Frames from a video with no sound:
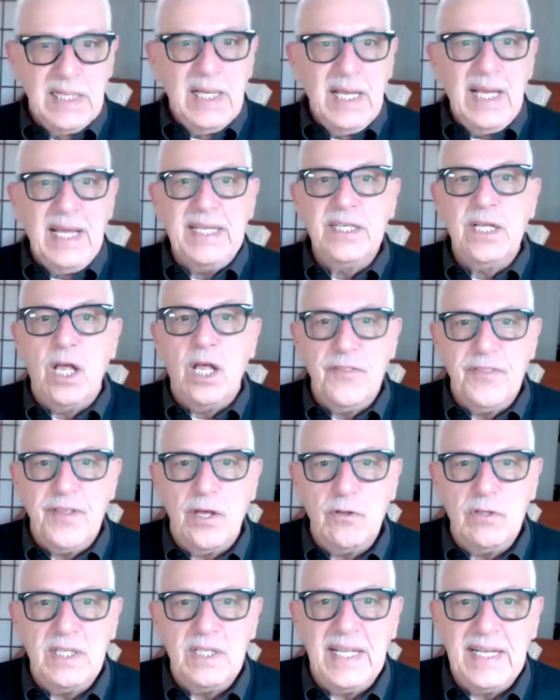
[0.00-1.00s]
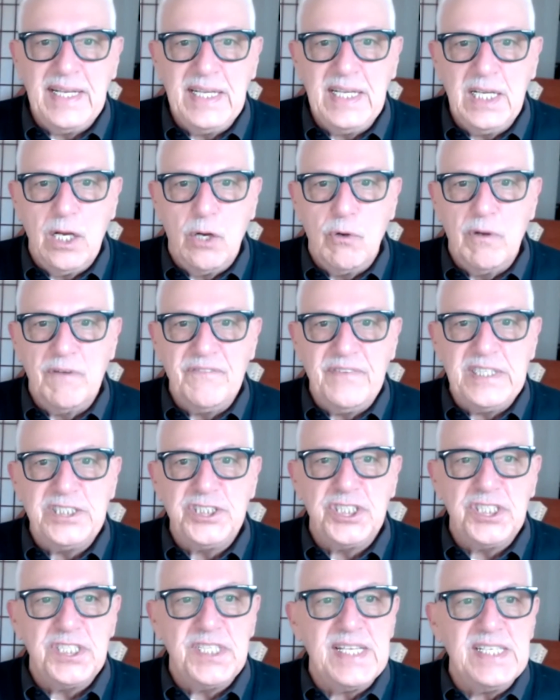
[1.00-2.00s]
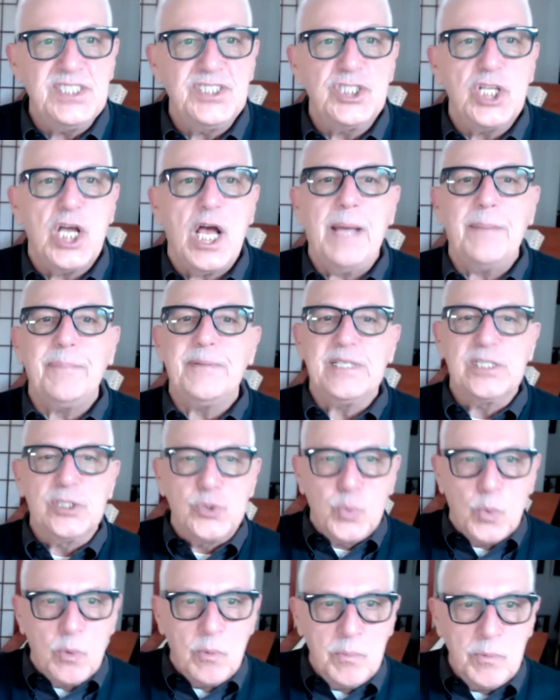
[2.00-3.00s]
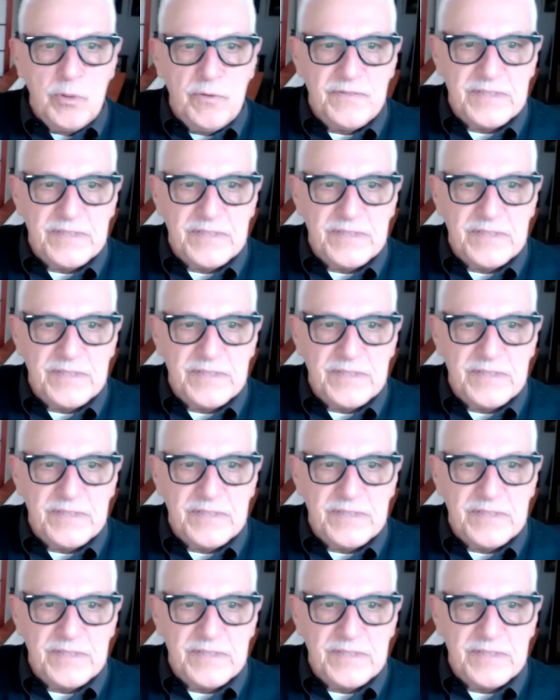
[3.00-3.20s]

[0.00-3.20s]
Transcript: And although letting go of each of these topics will move